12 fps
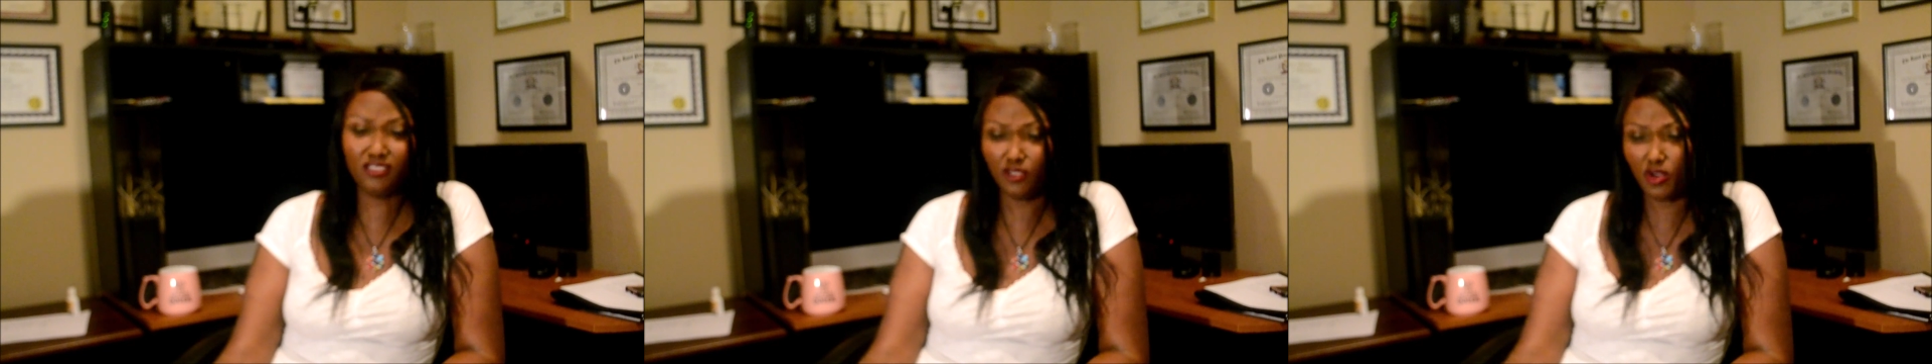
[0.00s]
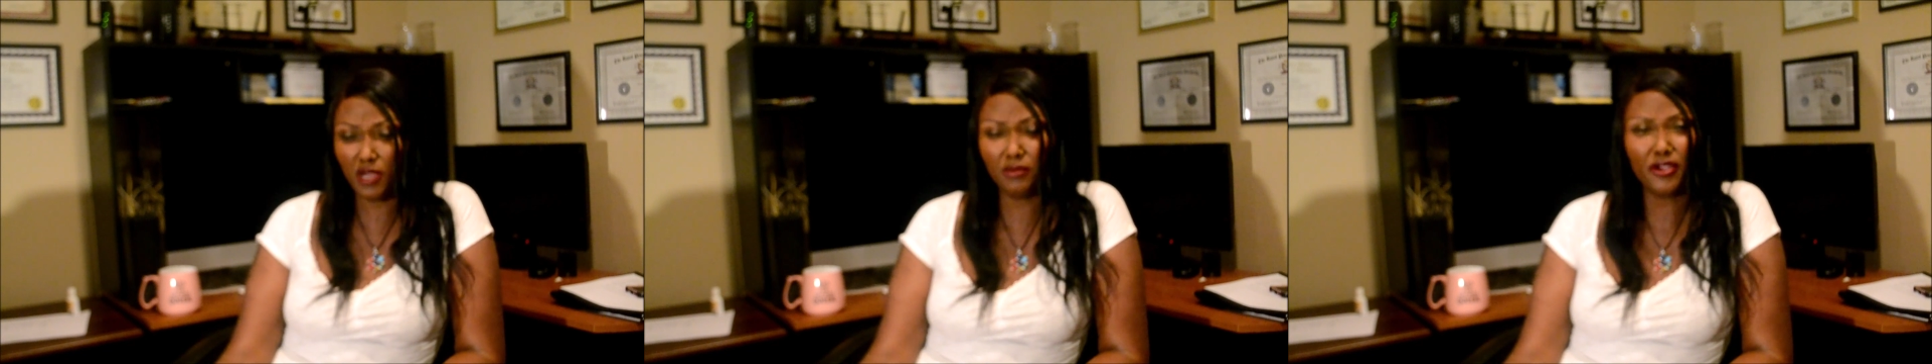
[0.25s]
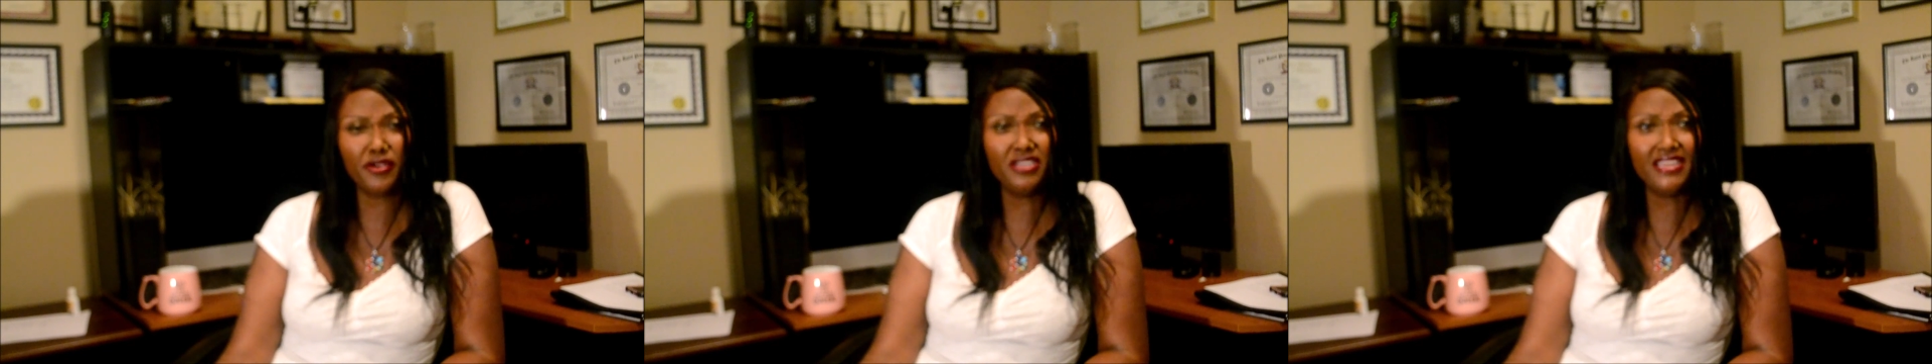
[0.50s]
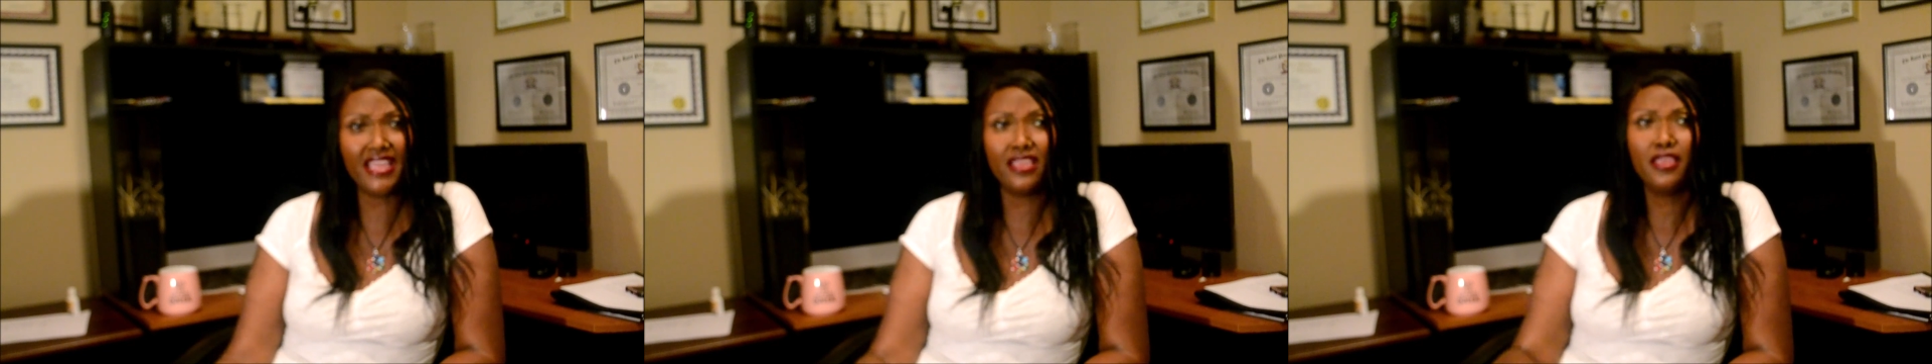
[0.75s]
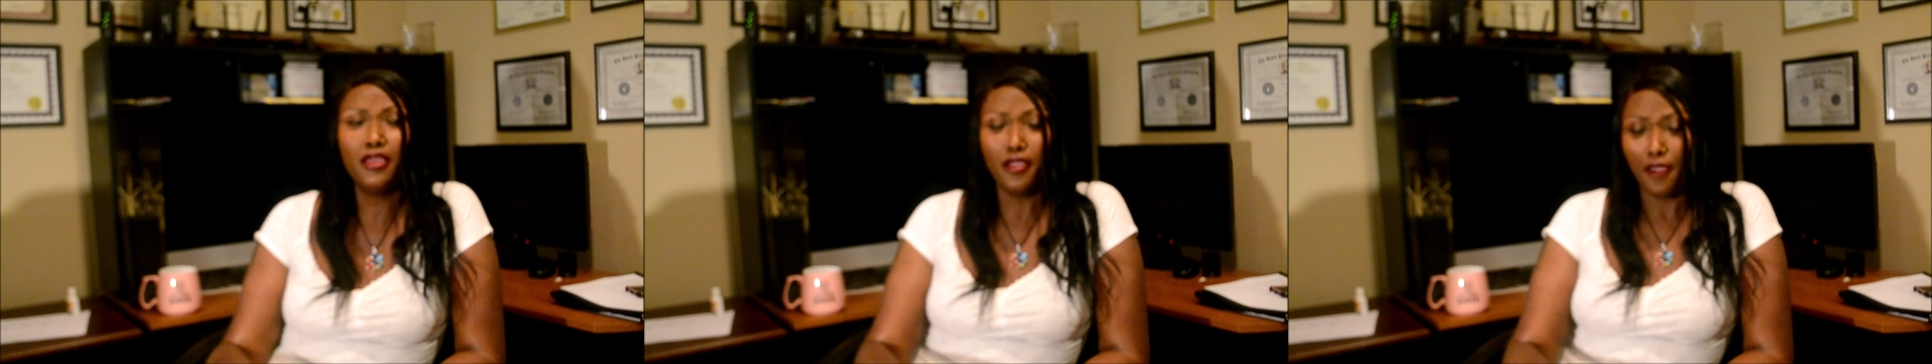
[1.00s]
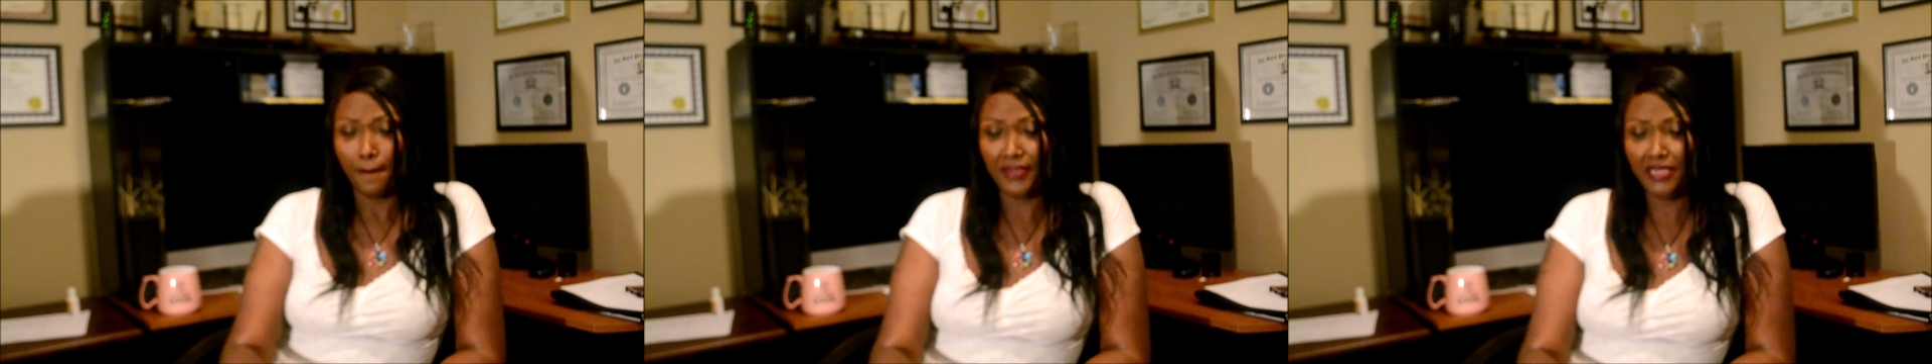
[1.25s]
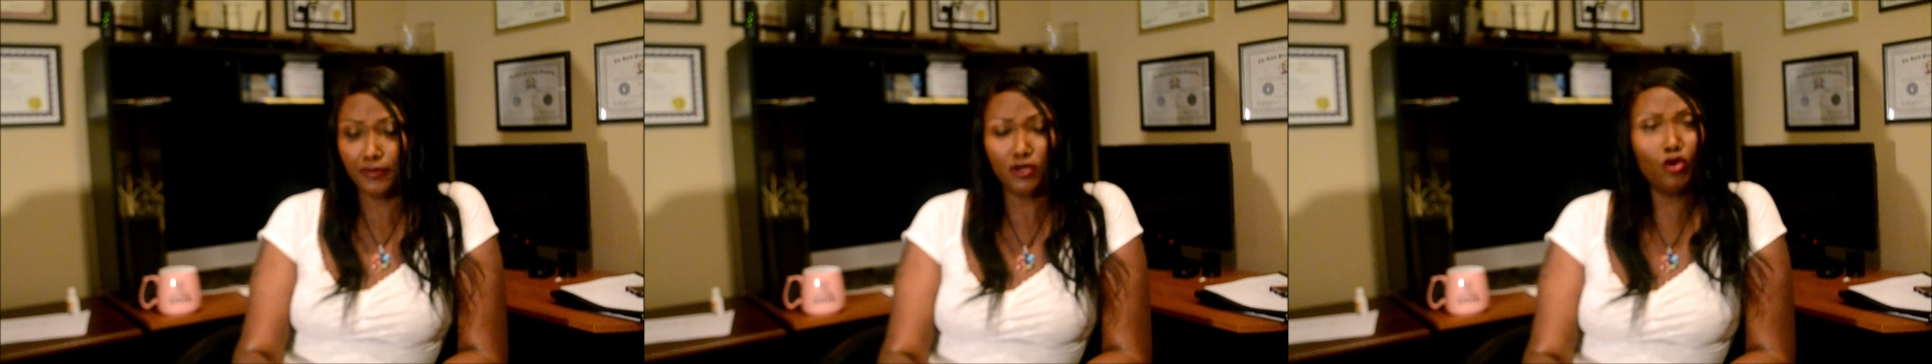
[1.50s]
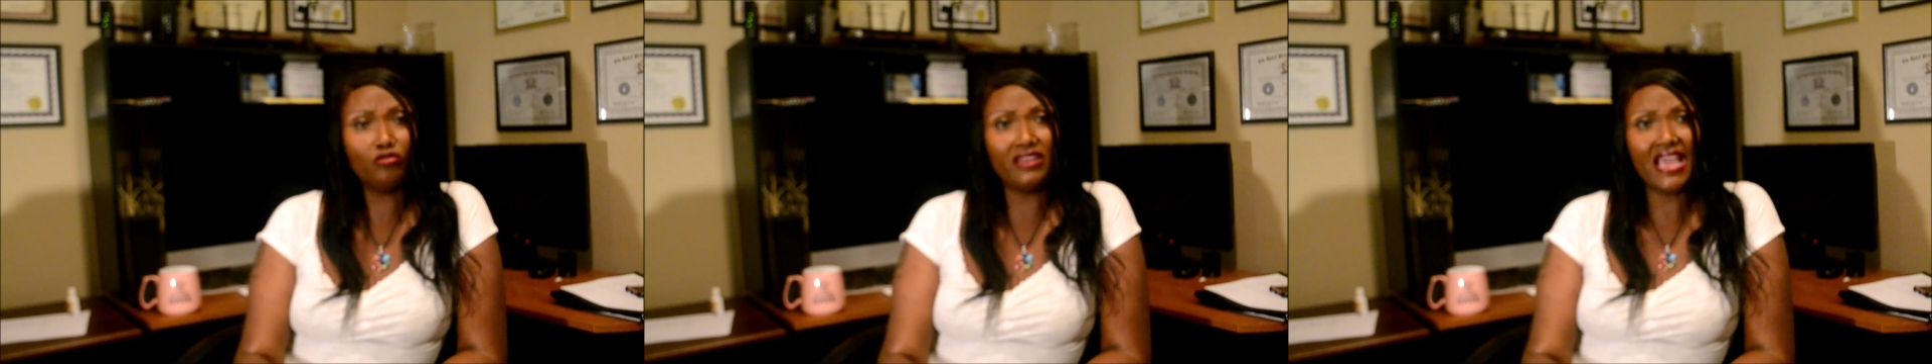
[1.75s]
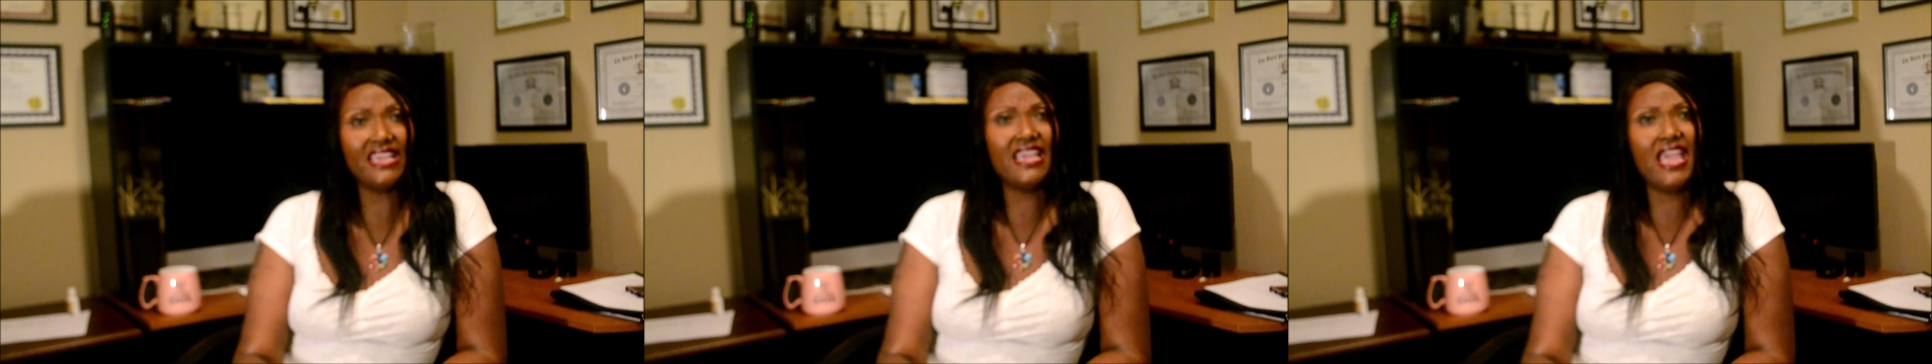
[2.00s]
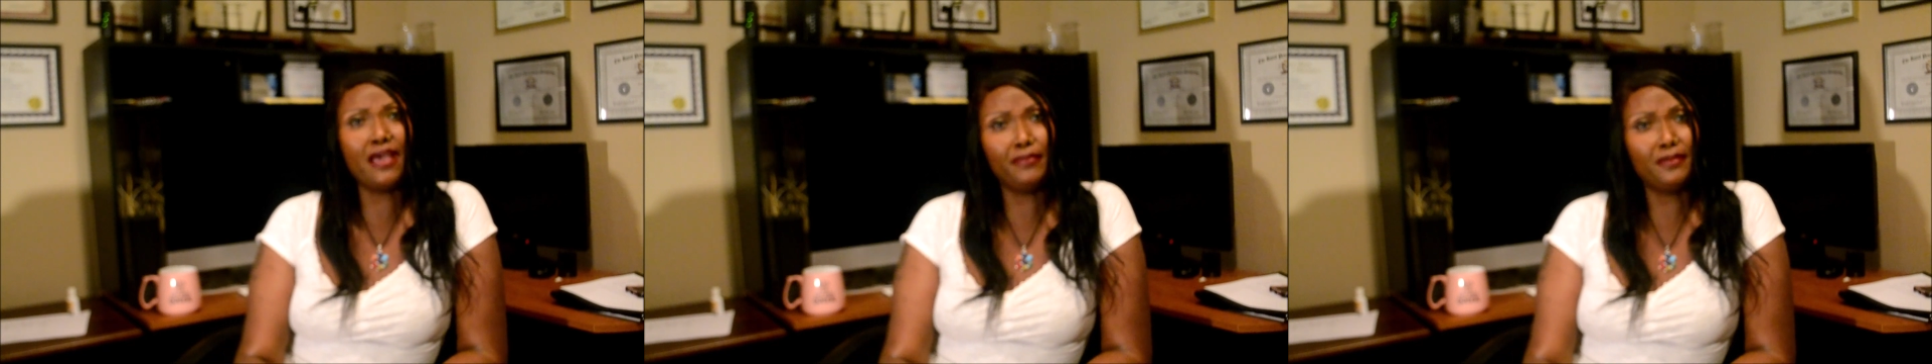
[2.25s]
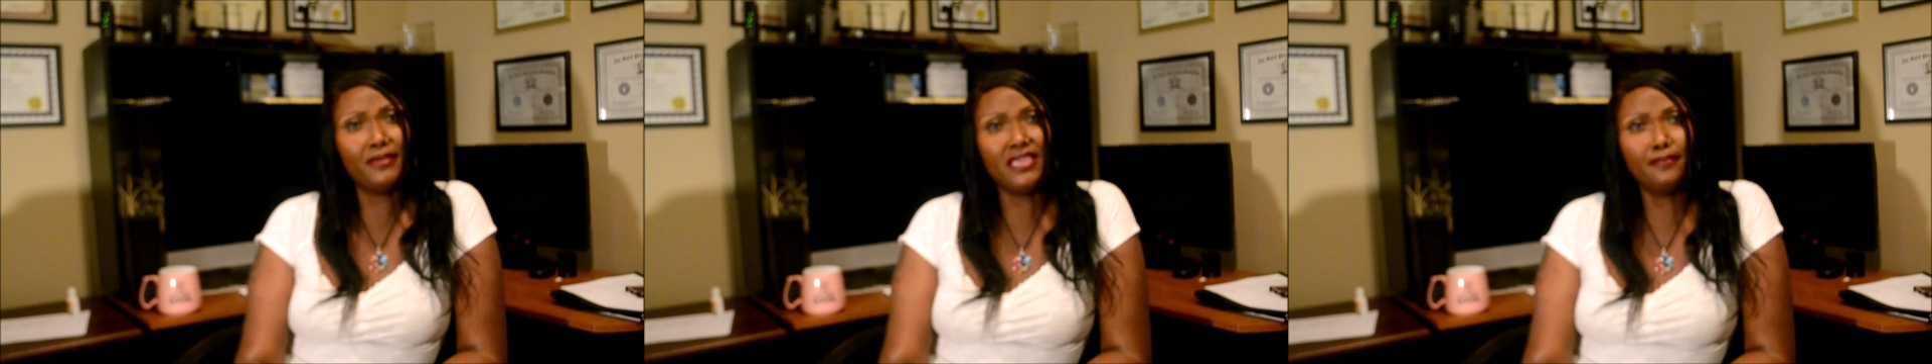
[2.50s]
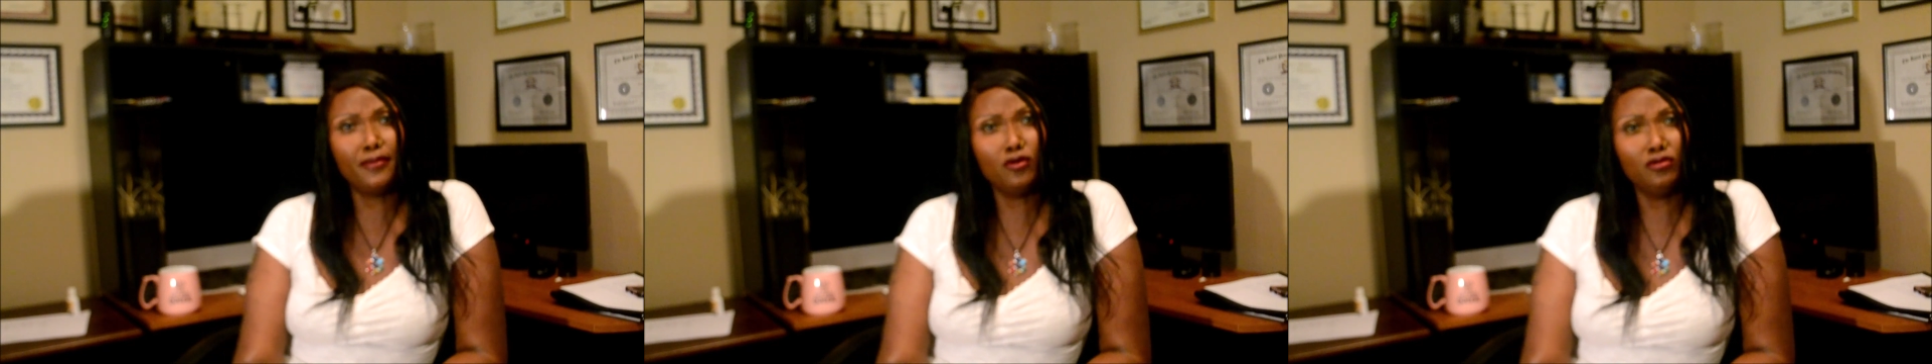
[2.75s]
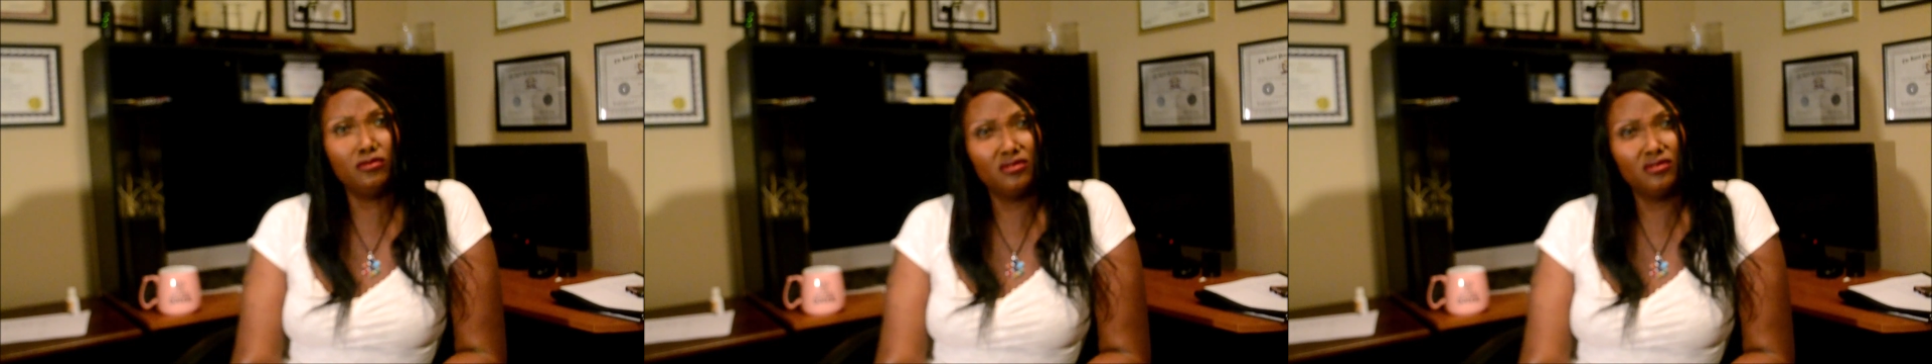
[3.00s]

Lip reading: You know, I'm learning that people don't like happy people.